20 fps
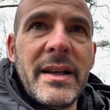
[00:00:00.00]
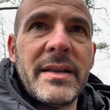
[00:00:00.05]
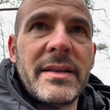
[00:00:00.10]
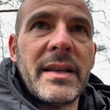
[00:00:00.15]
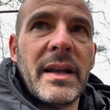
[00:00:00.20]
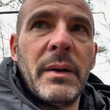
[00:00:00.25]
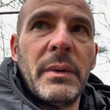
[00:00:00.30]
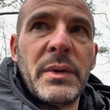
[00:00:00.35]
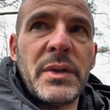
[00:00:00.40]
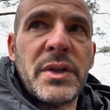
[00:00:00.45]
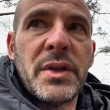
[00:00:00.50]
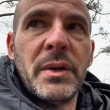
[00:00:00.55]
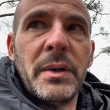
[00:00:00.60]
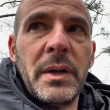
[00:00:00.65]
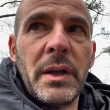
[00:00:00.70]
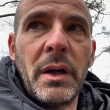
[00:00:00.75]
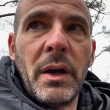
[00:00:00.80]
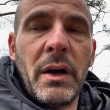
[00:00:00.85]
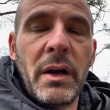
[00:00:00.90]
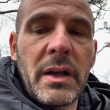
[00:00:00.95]
I was
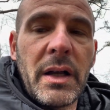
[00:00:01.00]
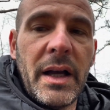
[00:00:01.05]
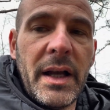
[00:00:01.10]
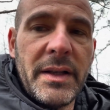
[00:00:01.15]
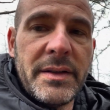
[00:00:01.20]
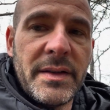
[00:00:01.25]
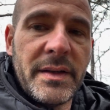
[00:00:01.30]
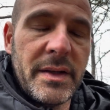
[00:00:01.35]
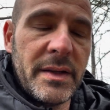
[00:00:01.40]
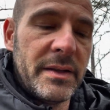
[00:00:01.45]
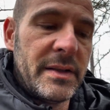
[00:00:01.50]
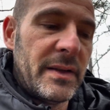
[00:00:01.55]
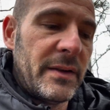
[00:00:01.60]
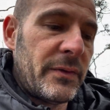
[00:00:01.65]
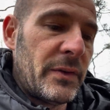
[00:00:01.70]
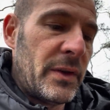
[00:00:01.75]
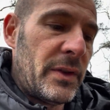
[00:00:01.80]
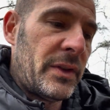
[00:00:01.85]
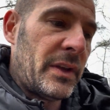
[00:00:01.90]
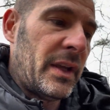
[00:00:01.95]
doing all kinds of
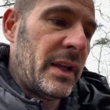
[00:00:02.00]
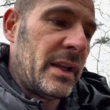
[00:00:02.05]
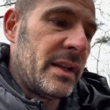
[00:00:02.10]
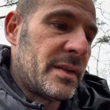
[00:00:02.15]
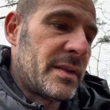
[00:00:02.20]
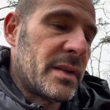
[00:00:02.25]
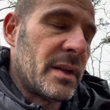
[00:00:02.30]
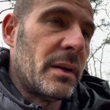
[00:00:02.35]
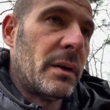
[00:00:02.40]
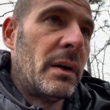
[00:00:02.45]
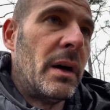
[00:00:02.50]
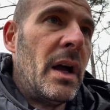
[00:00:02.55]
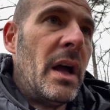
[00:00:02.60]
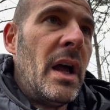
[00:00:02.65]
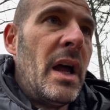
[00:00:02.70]
different things, so